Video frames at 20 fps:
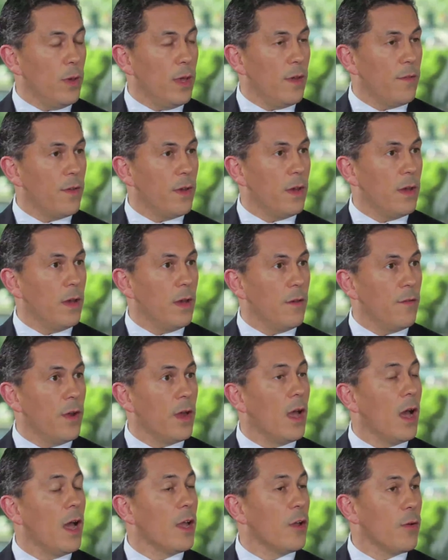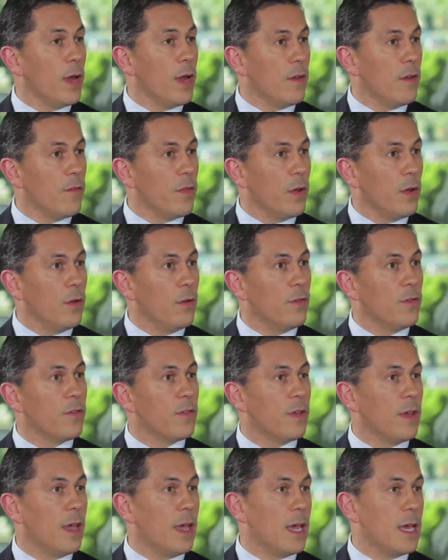we have a very high grade of
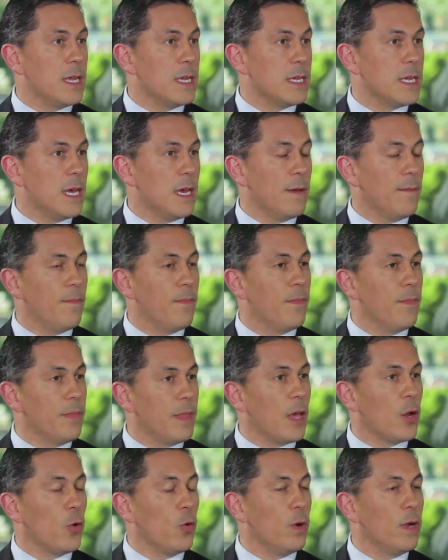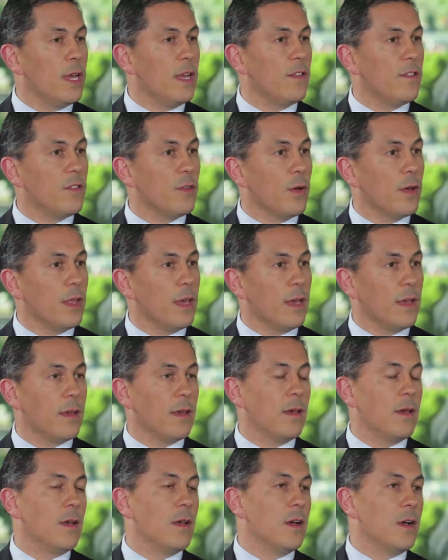those, and that all leads to, I think,
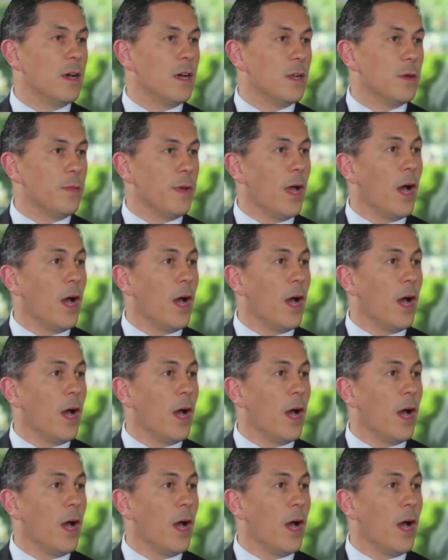be